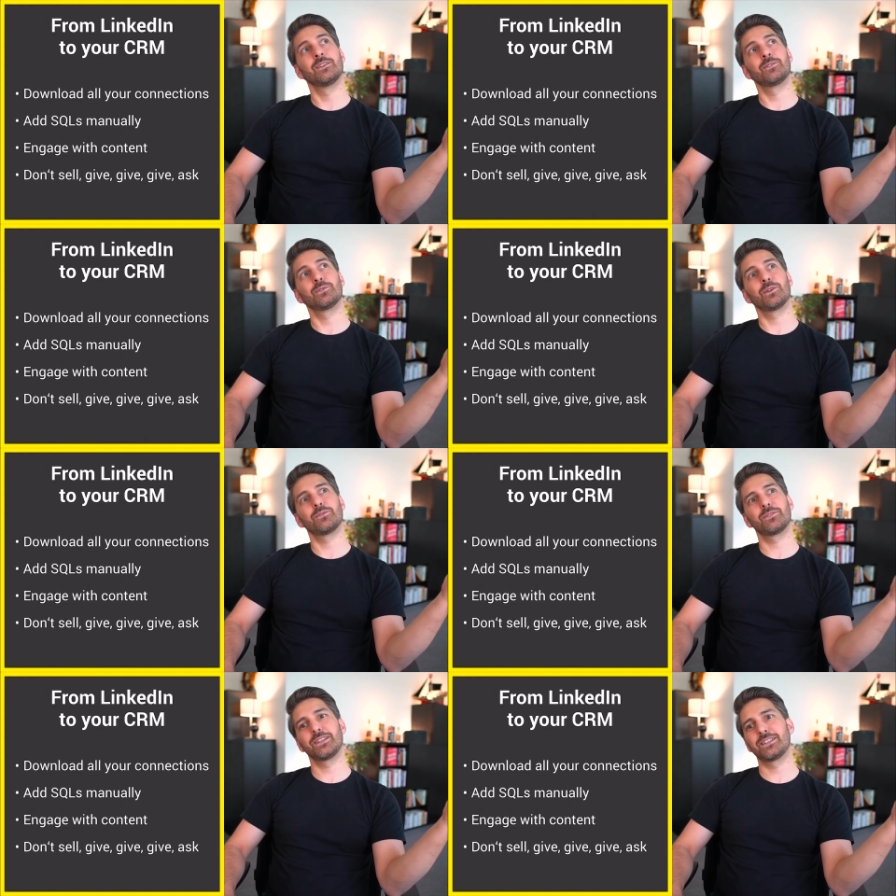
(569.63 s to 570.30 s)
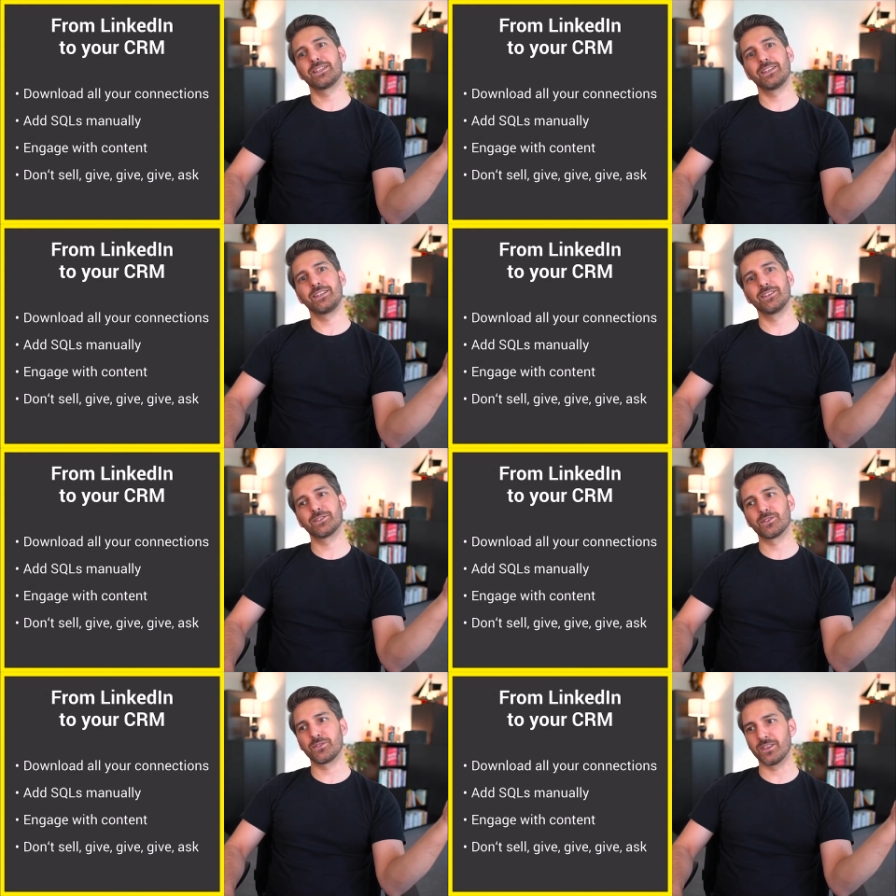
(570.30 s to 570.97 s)
roughly ten
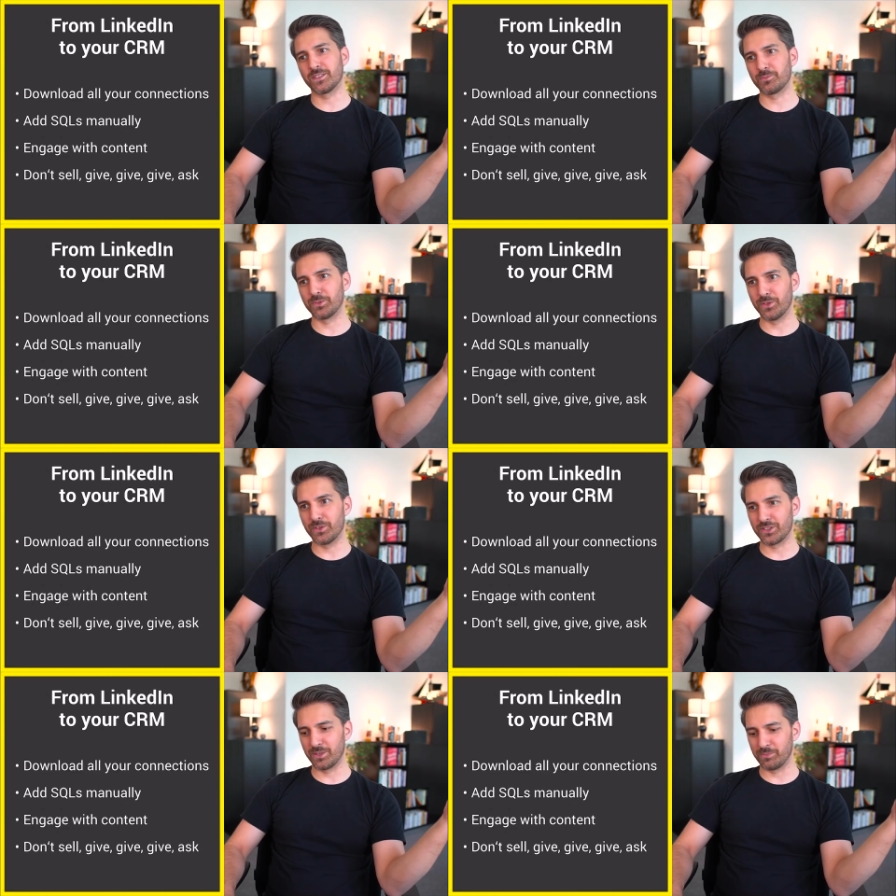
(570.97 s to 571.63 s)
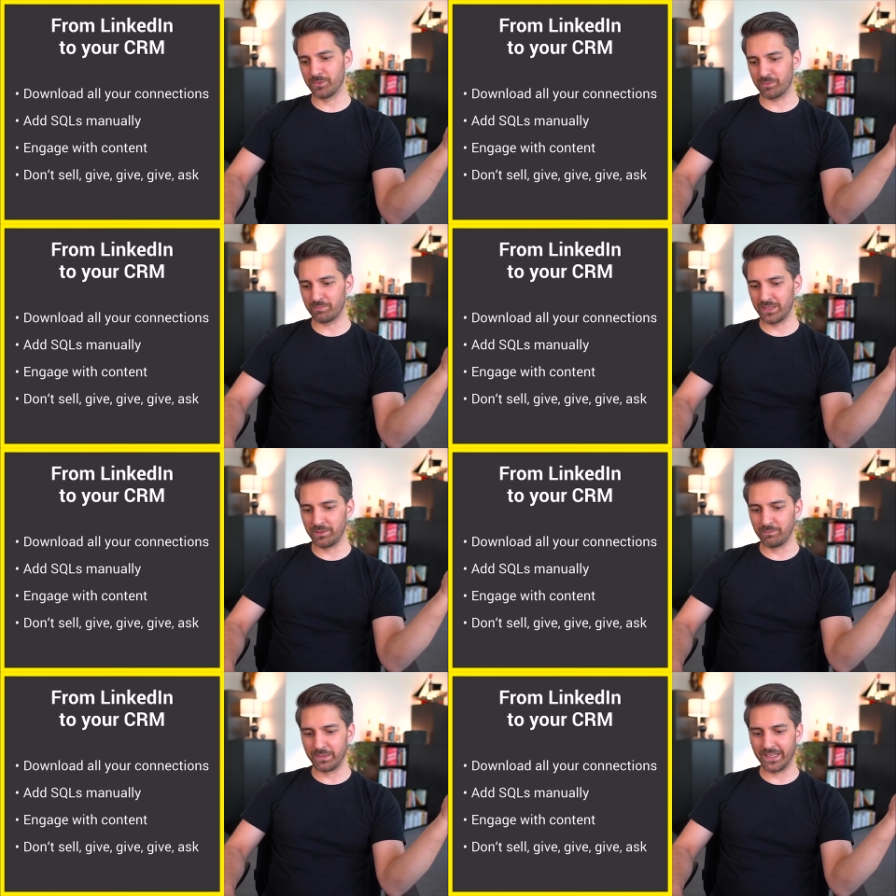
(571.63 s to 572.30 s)
years of entrepreneurship not
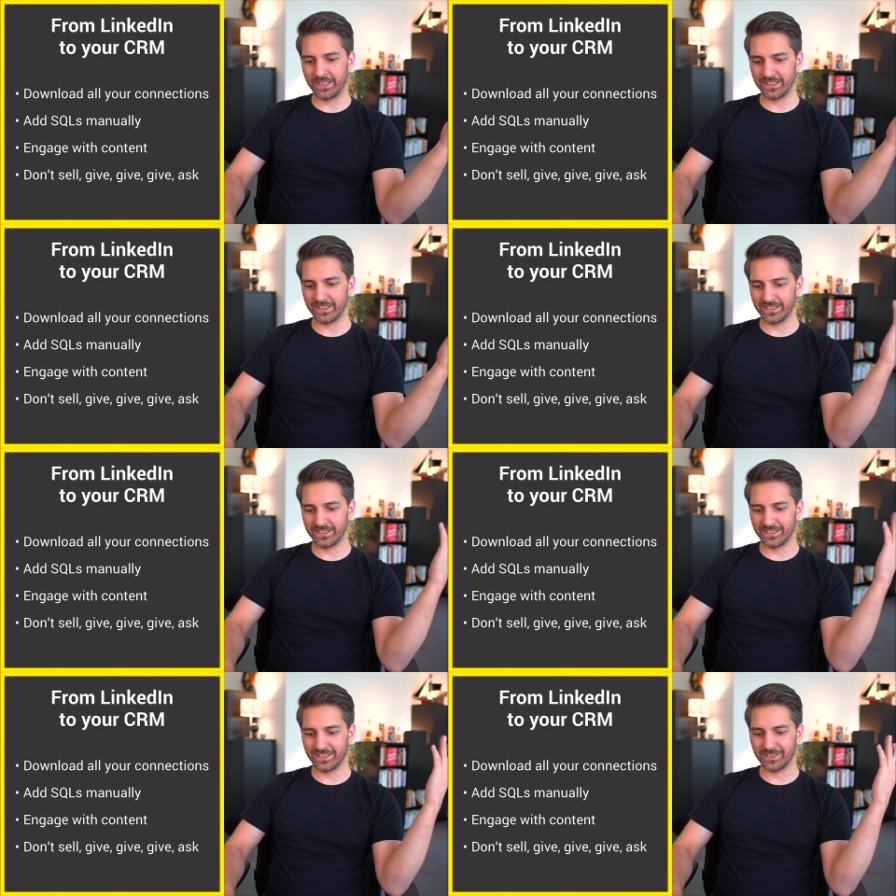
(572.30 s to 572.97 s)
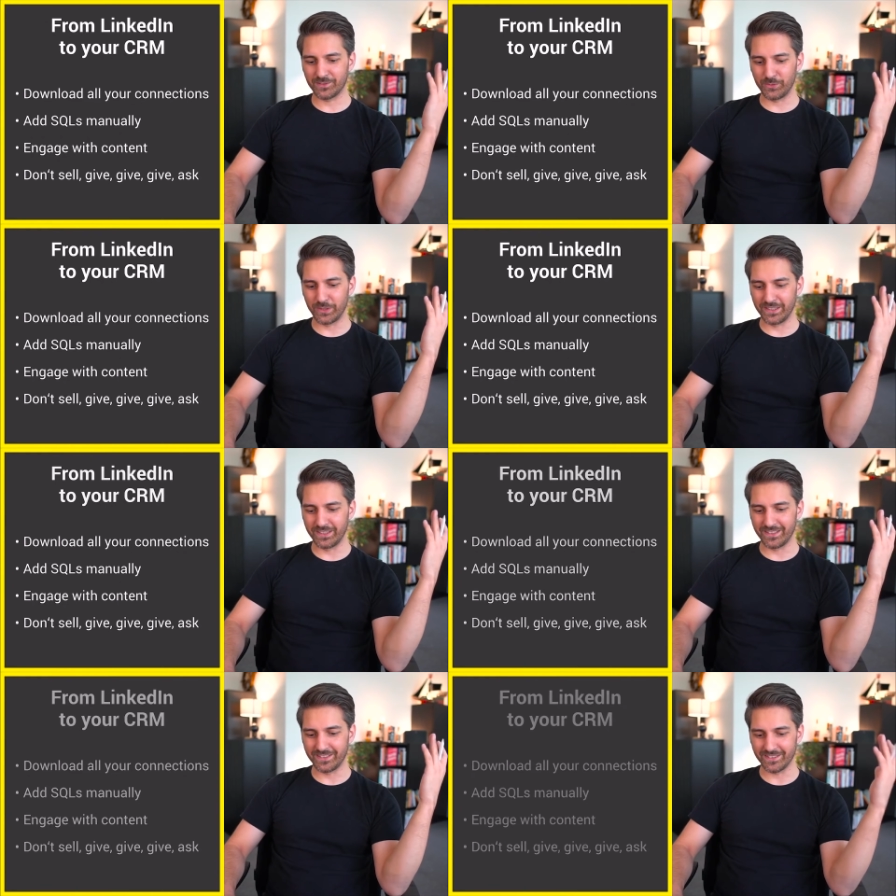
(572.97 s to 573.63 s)
being paid is, is really
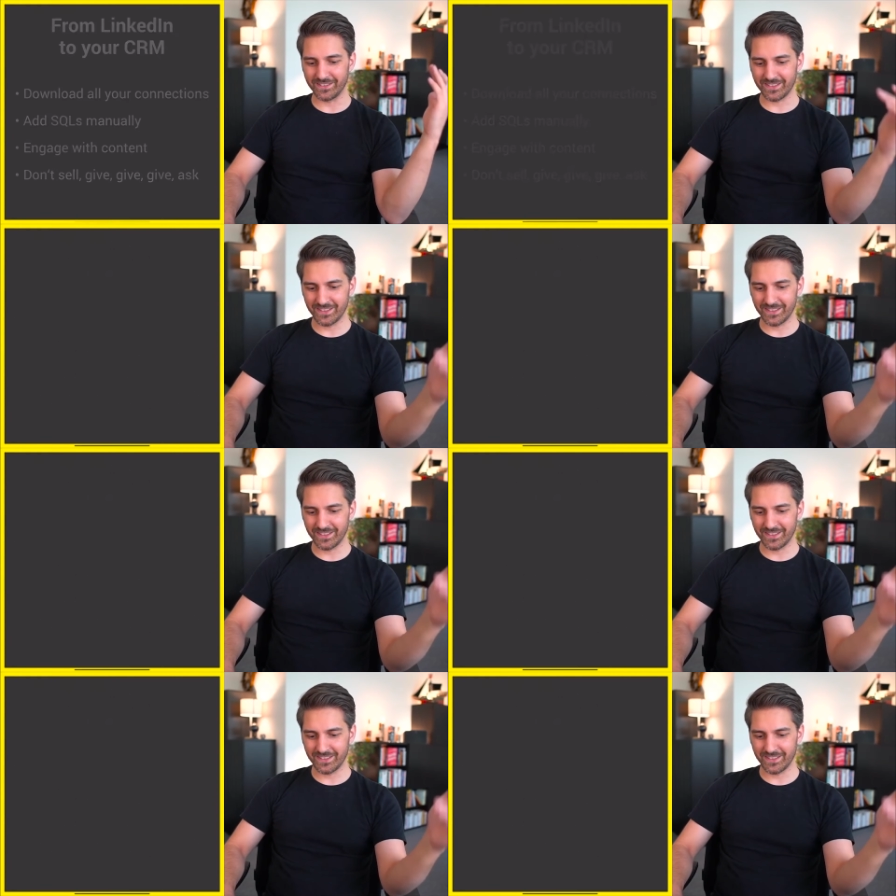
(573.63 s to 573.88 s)
decent.